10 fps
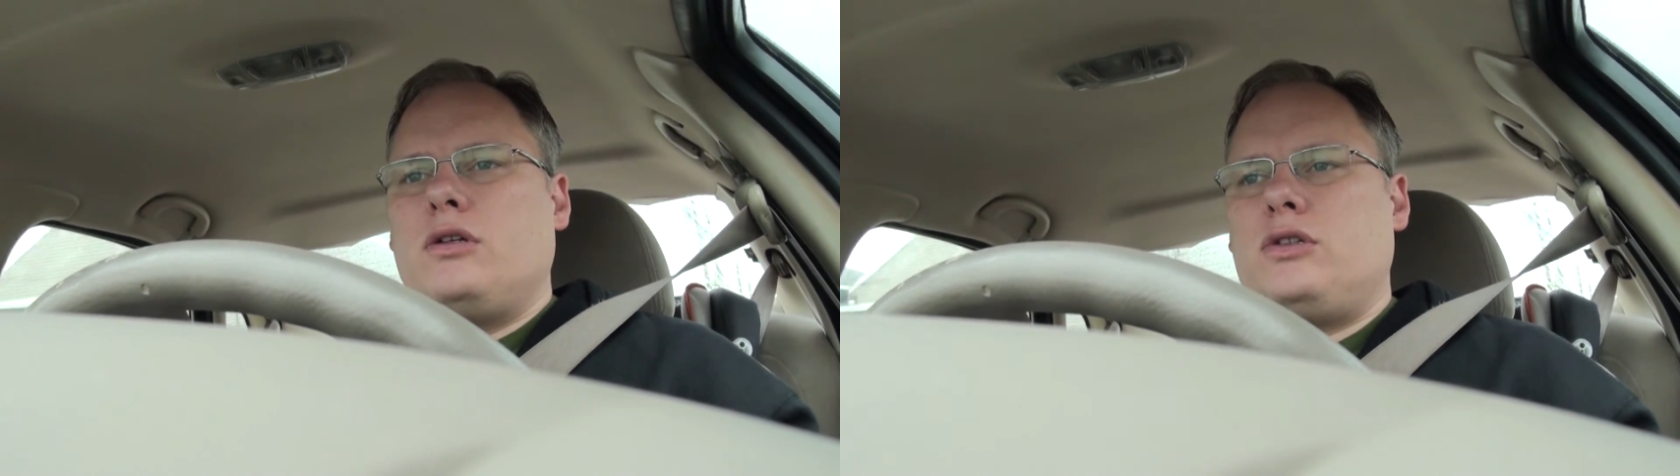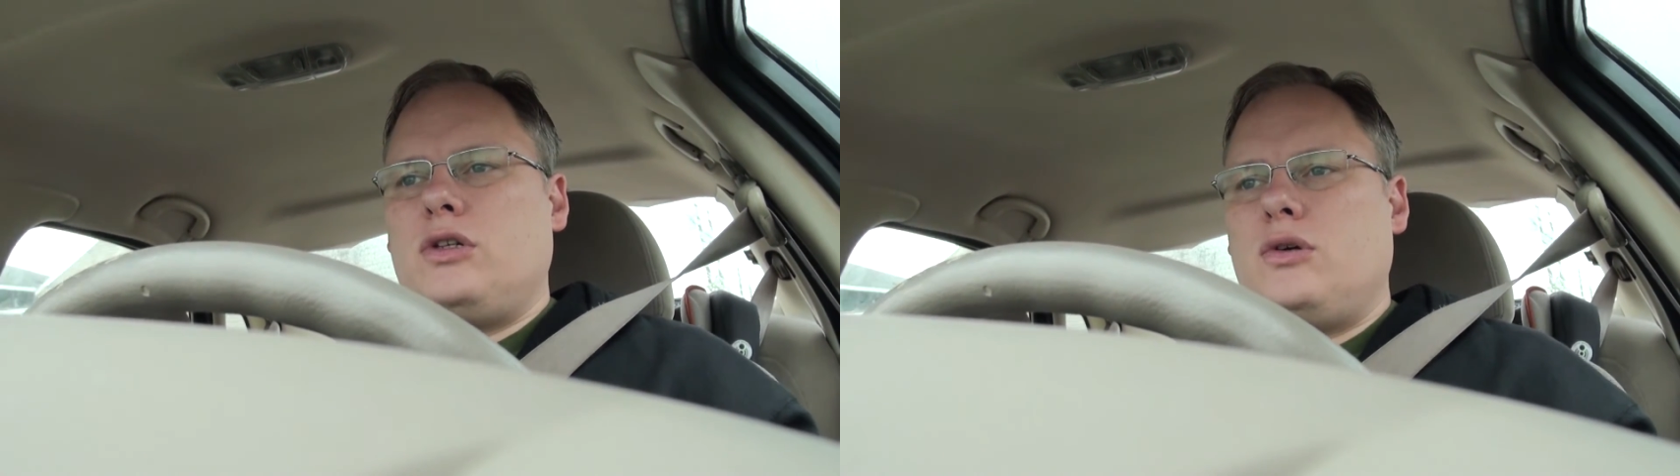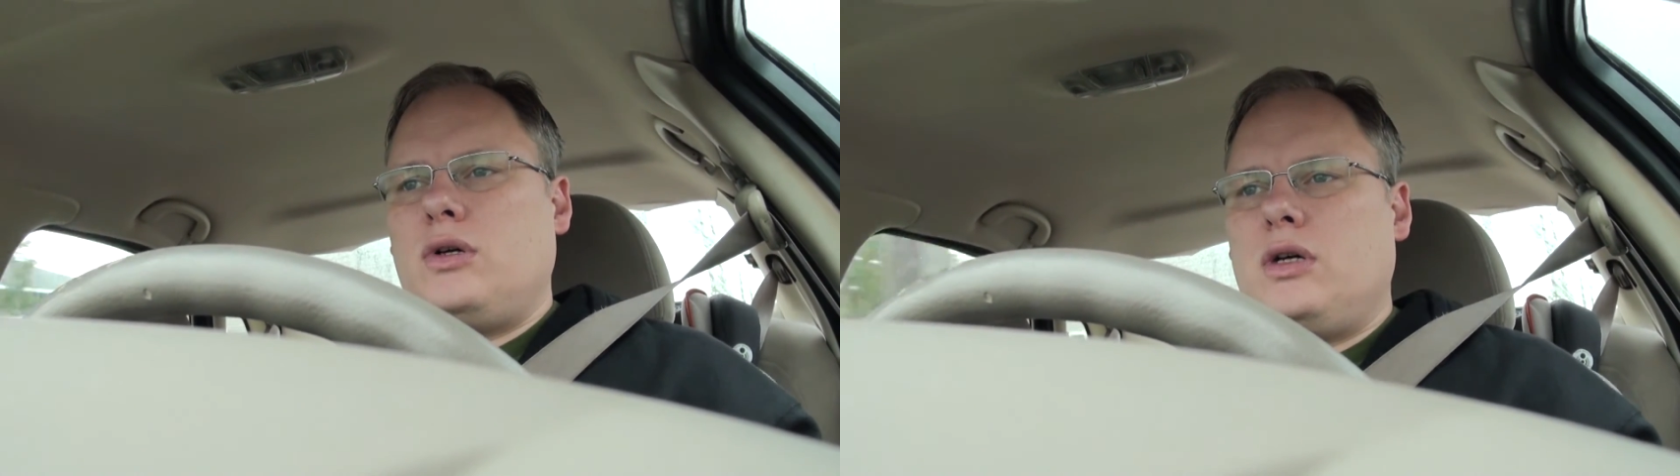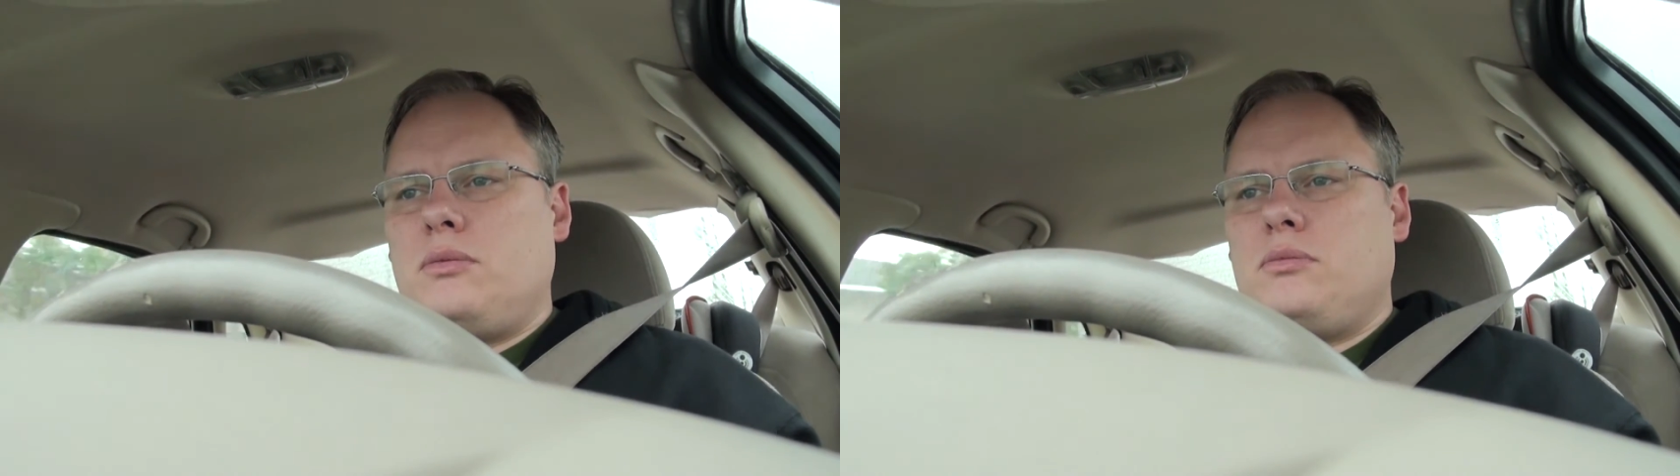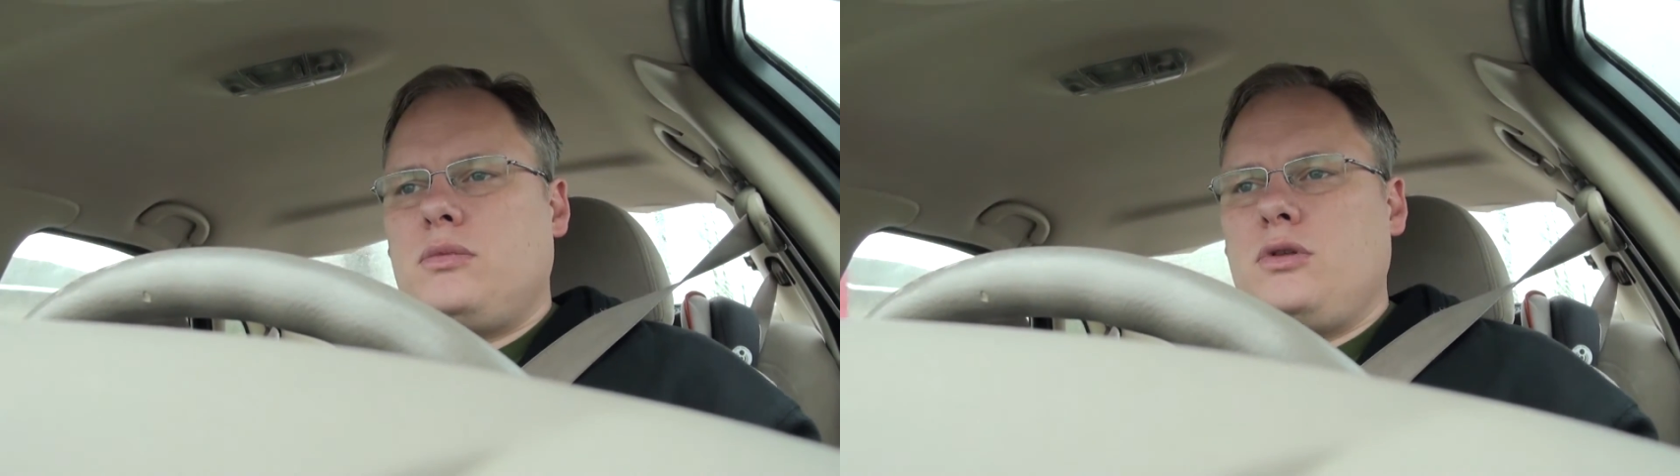So
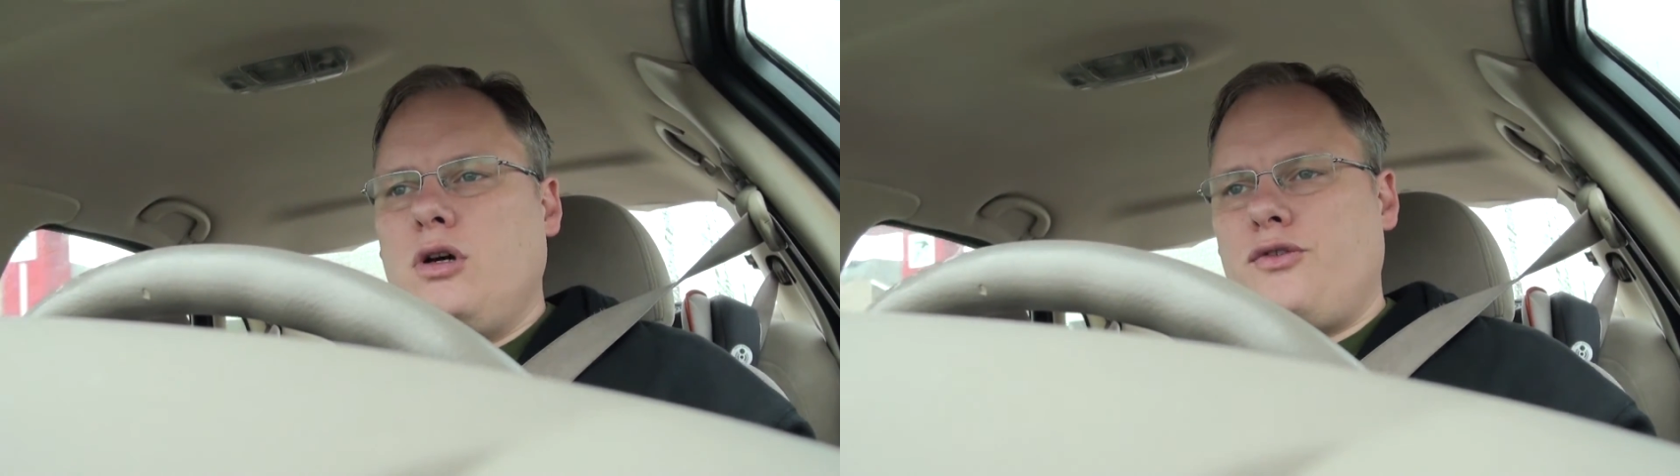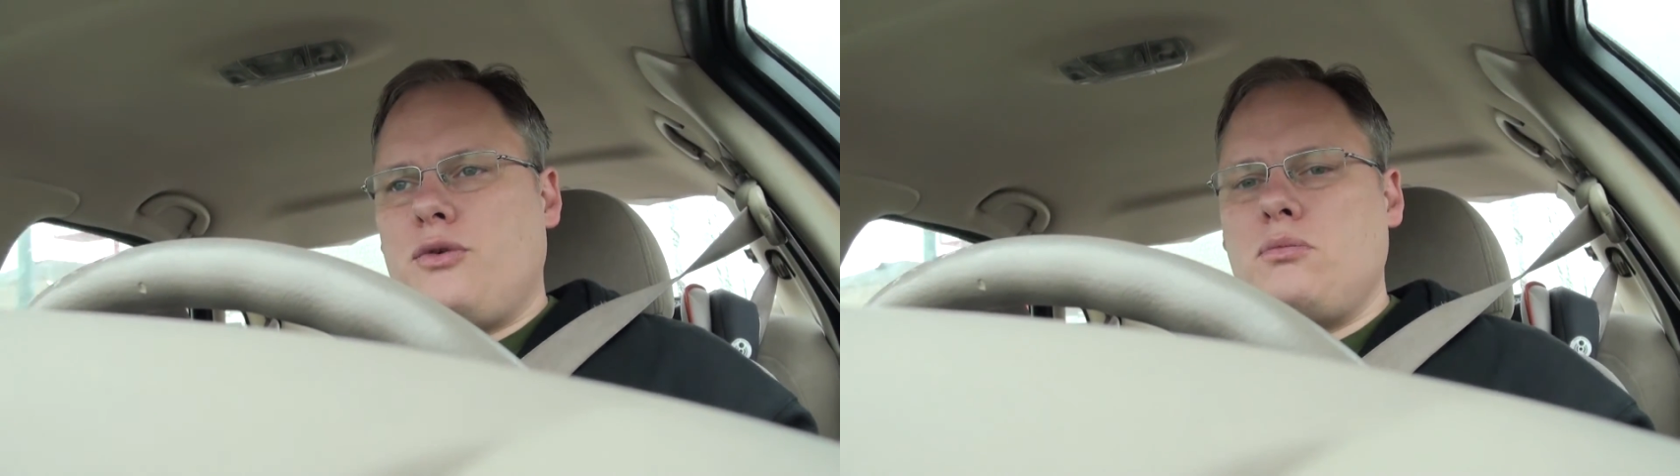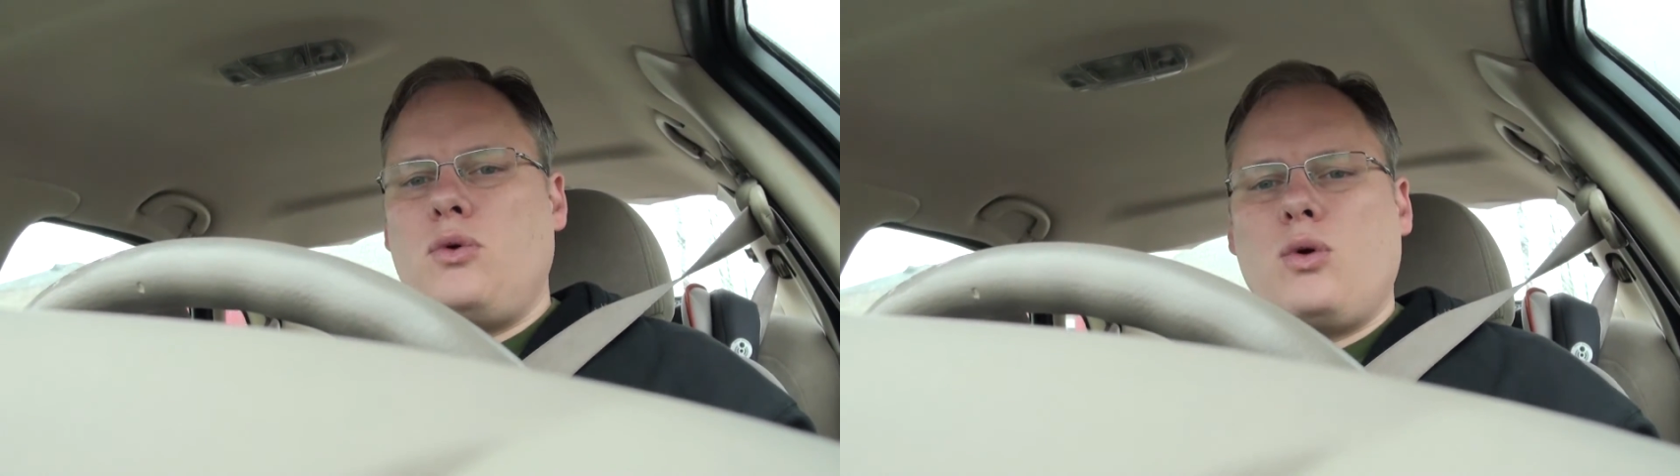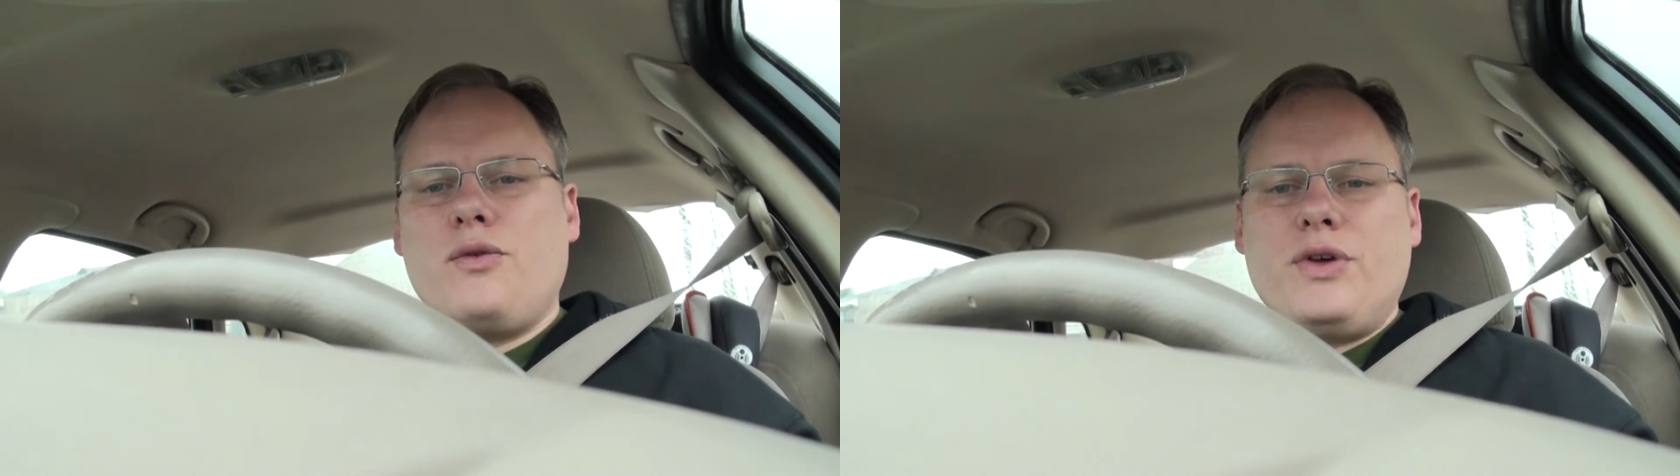um, look for more